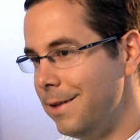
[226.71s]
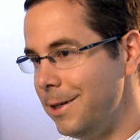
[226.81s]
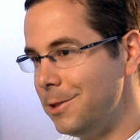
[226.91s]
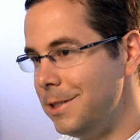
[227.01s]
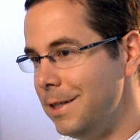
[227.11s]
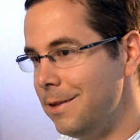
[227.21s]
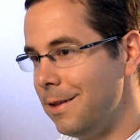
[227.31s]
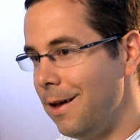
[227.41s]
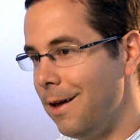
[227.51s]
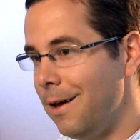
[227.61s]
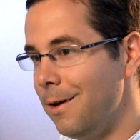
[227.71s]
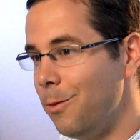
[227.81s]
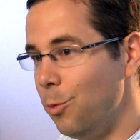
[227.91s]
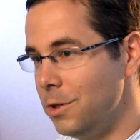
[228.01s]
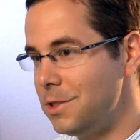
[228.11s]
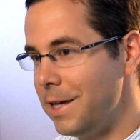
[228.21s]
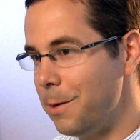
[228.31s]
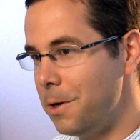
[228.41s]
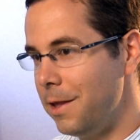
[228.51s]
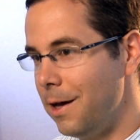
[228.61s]
that your teeth will stay
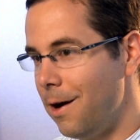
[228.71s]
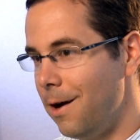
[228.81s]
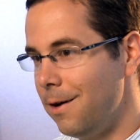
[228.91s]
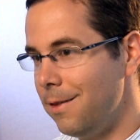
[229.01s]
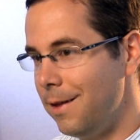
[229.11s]
where they are,